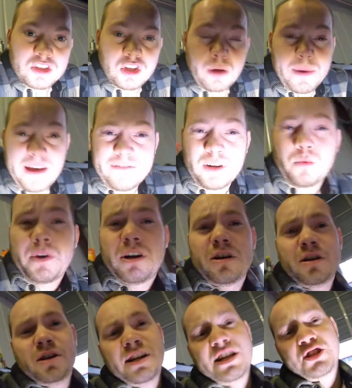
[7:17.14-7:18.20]
So I'm having a
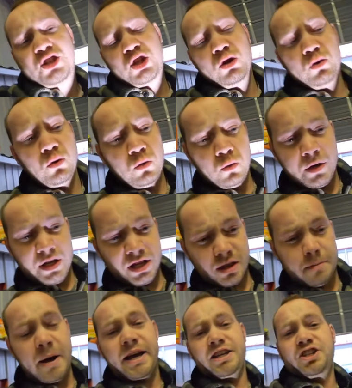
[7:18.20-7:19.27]
weird issue with
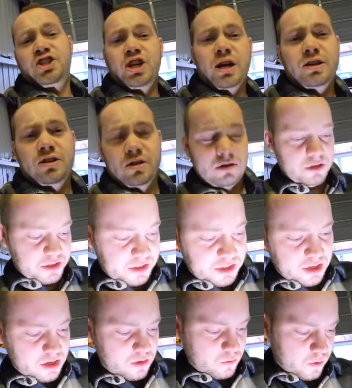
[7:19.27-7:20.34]
my injectors
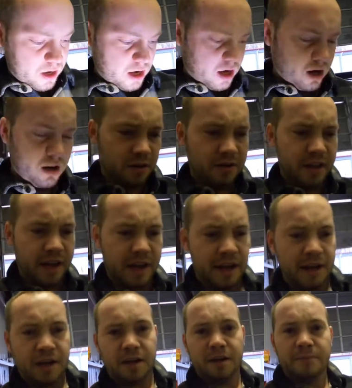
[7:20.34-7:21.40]
where
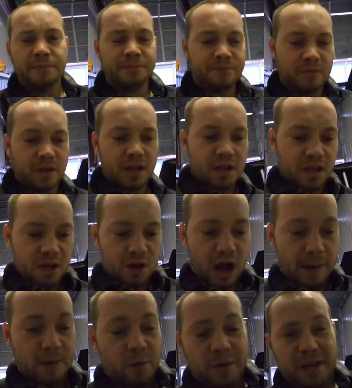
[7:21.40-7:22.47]
they,
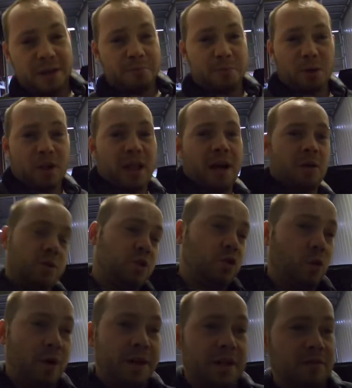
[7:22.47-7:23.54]
I mean, we can pull out
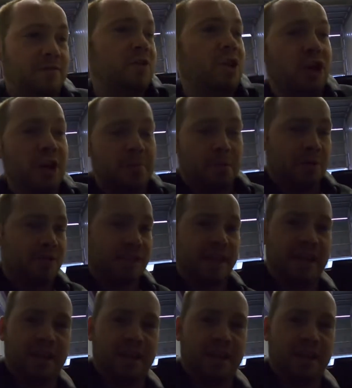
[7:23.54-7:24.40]
20-30%